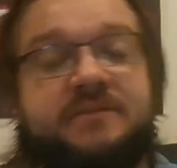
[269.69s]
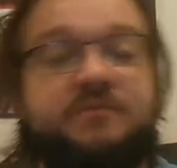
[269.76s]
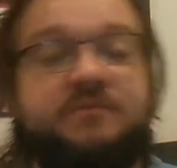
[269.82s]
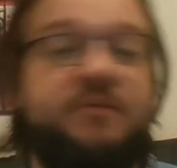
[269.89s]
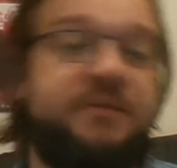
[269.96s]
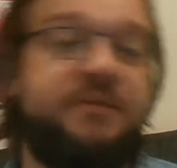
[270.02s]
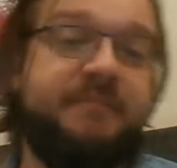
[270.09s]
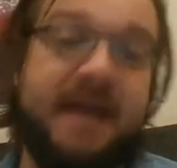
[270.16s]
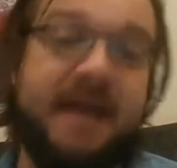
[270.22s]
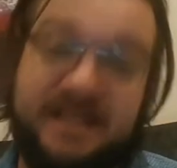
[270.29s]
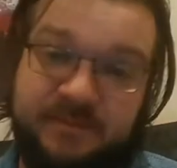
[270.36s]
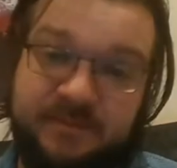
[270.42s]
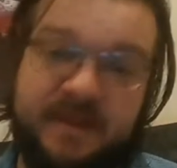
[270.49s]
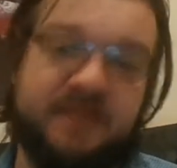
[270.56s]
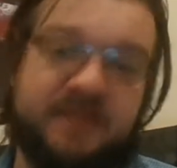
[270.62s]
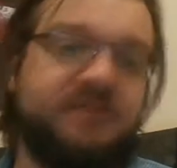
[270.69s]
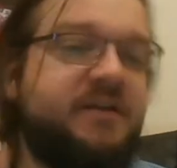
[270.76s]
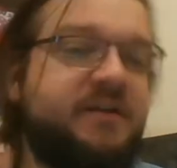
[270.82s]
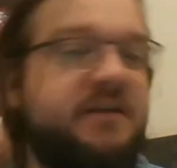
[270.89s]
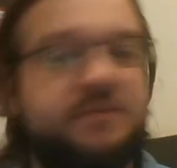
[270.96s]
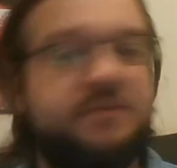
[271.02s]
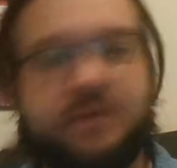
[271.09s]
what the matchmaker
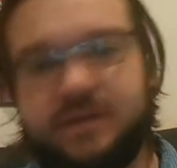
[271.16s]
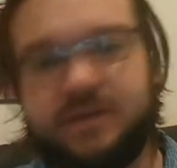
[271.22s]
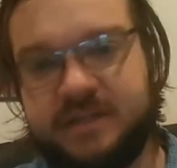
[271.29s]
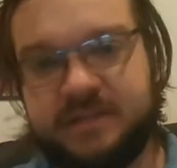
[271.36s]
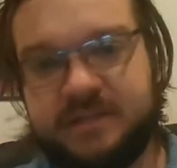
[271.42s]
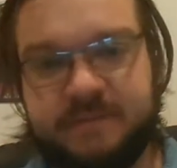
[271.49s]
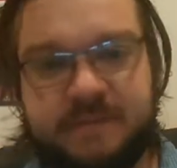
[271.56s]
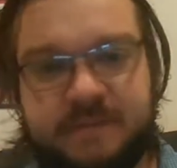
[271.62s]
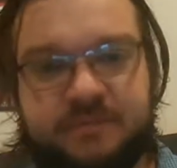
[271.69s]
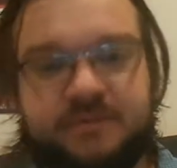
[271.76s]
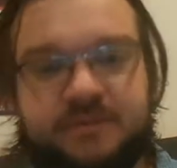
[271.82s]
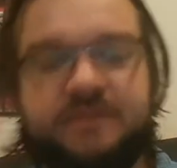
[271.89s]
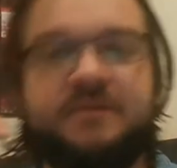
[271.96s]
does, what these people do.